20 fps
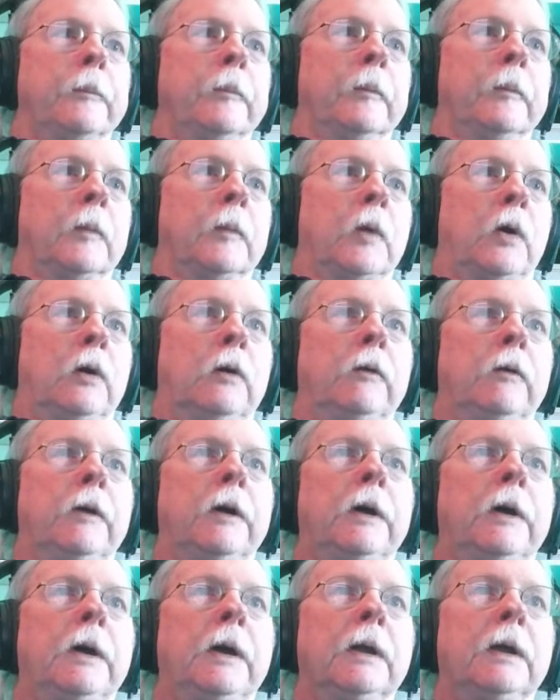All
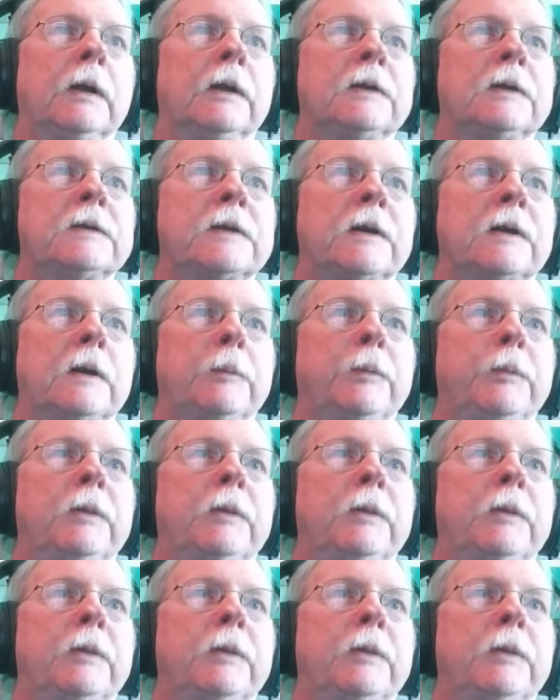right, let's set up